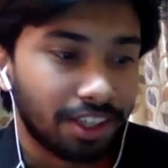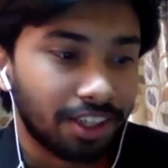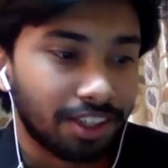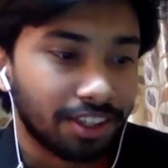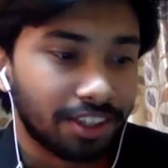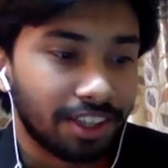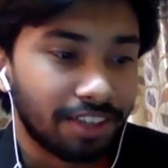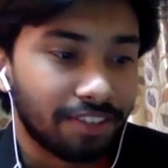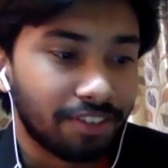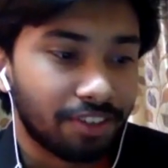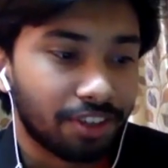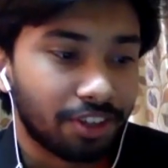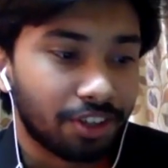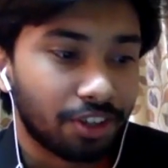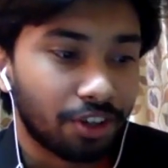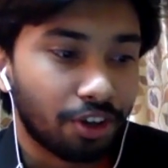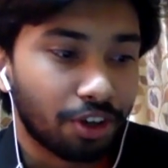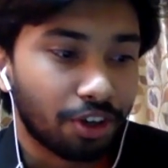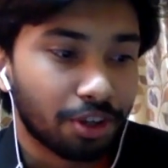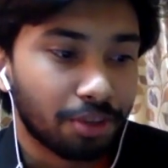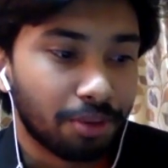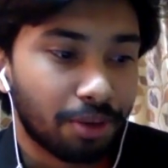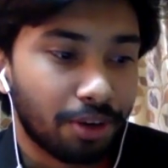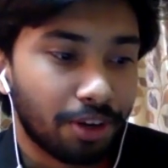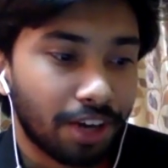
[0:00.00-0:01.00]
that talk
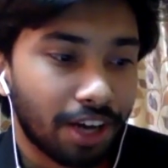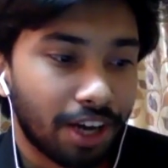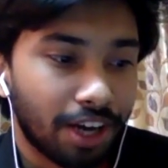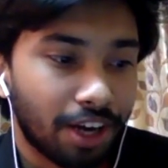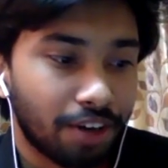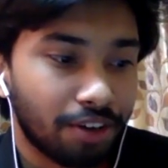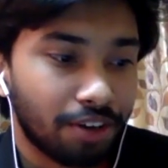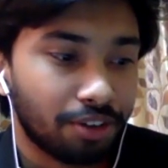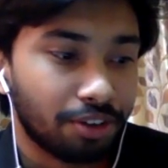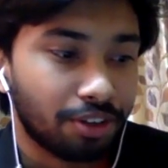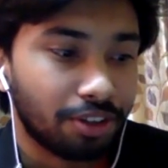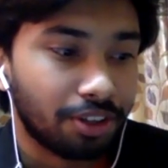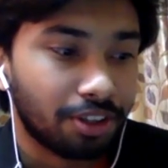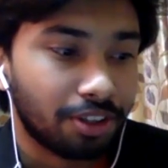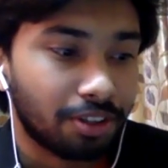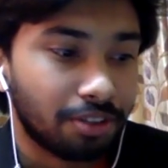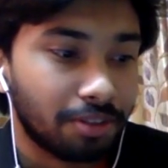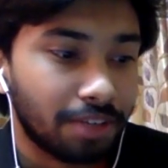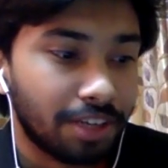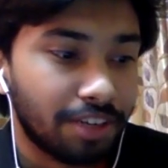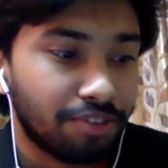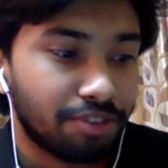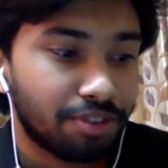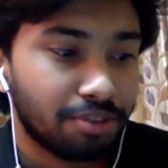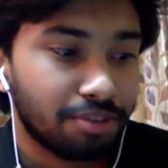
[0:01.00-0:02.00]
about how
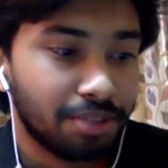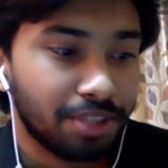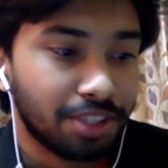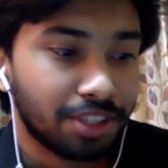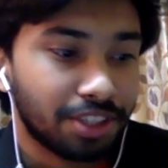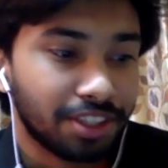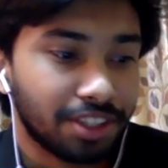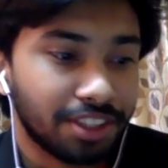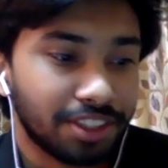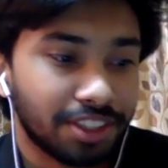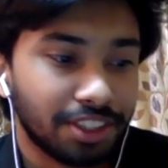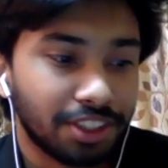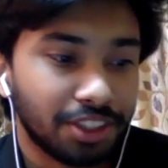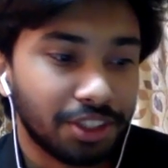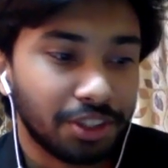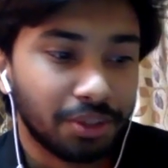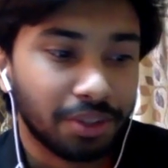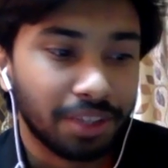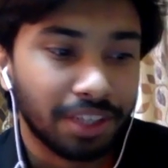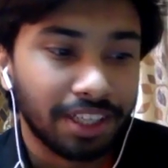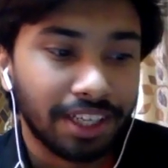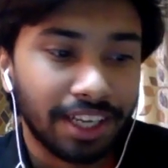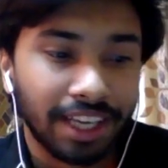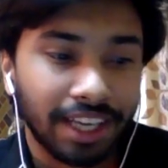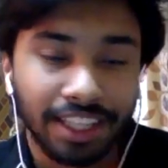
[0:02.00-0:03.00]
information is a new
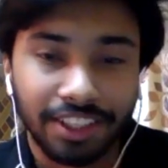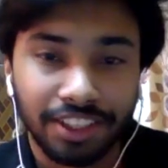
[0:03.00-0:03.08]
and